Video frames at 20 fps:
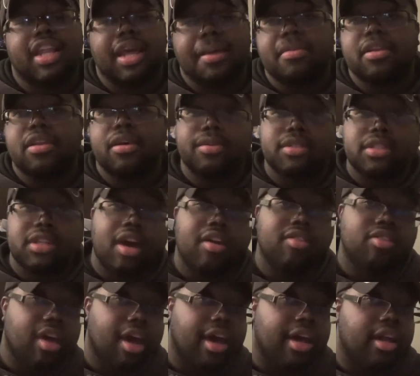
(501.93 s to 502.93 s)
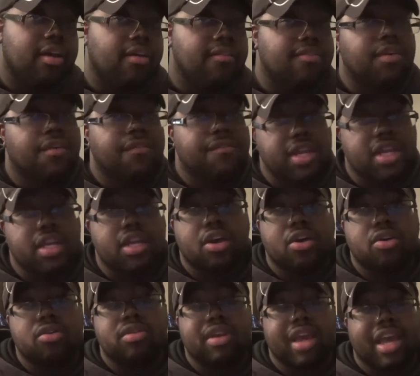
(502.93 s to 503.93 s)
Let me know what y'all thought of the
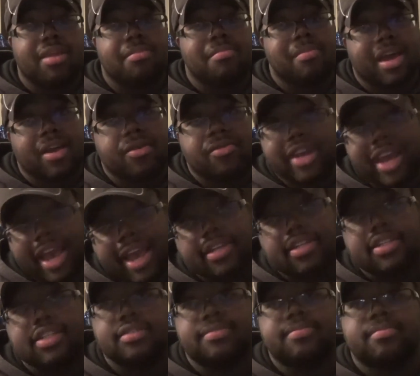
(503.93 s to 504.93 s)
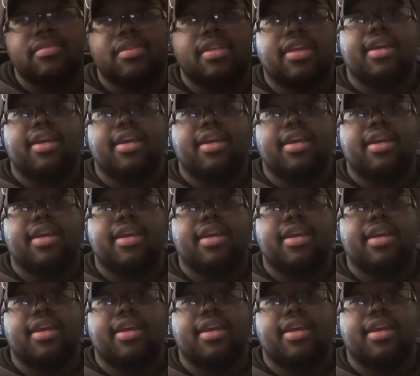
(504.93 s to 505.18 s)
video and my reaction.